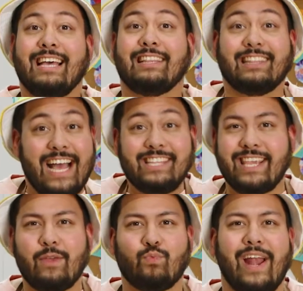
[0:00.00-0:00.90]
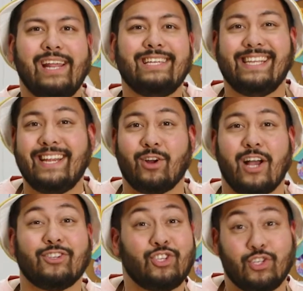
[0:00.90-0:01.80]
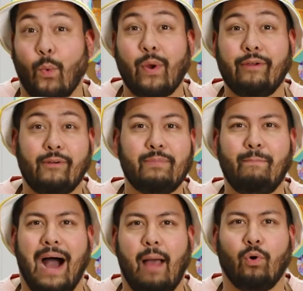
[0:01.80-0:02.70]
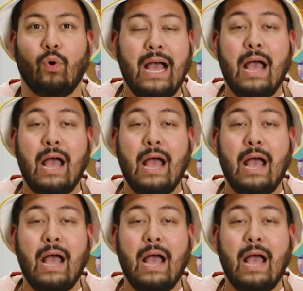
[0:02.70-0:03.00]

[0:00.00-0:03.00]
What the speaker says: let's get ready to hear a story from the Bible